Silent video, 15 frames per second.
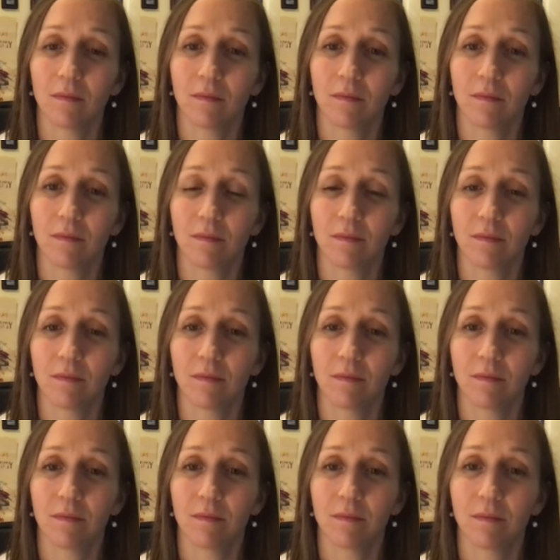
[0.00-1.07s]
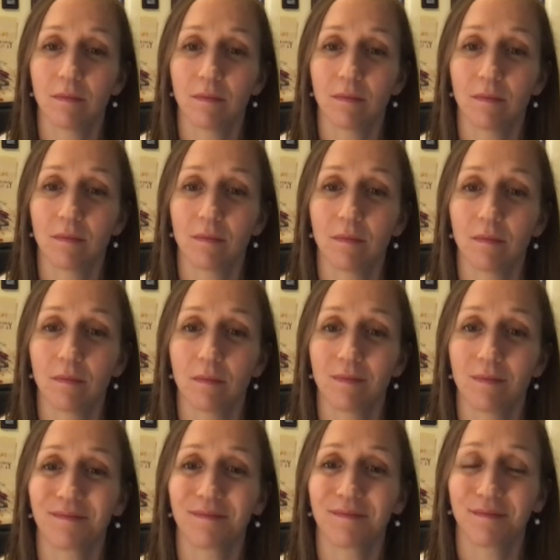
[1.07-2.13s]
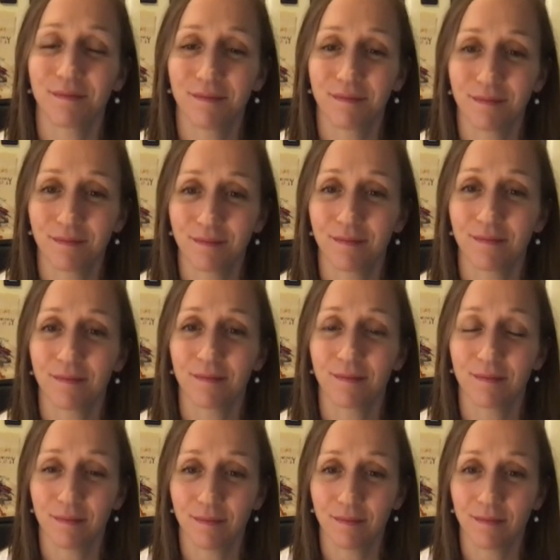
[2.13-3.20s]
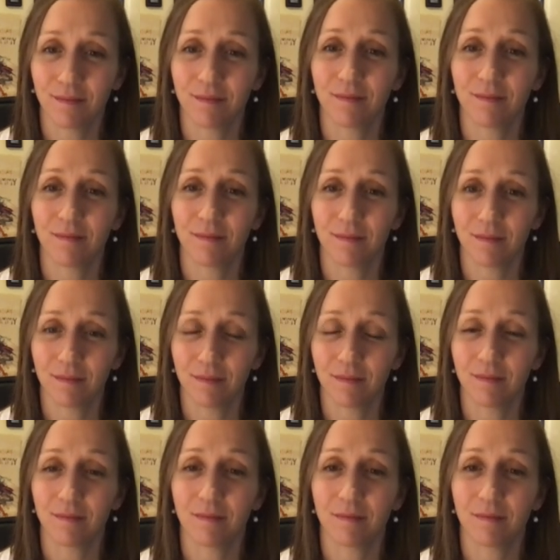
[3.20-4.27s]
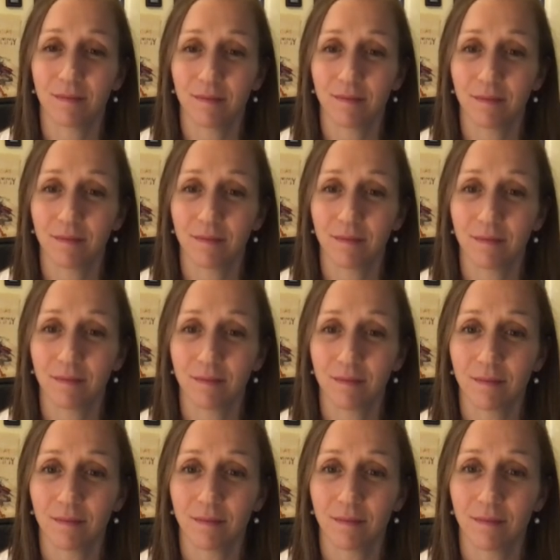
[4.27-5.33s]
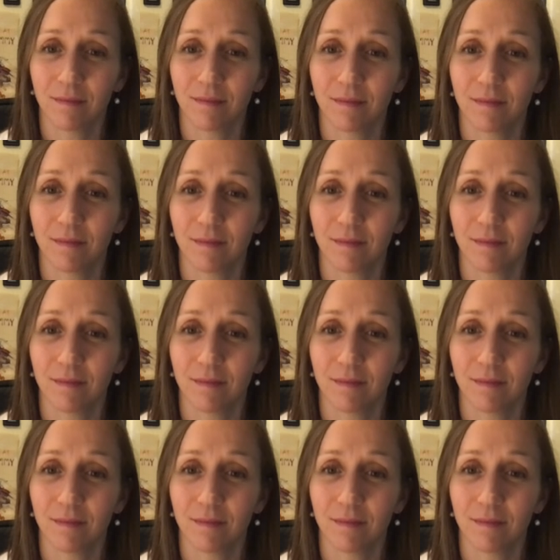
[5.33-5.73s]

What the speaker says: The person shown says nothing.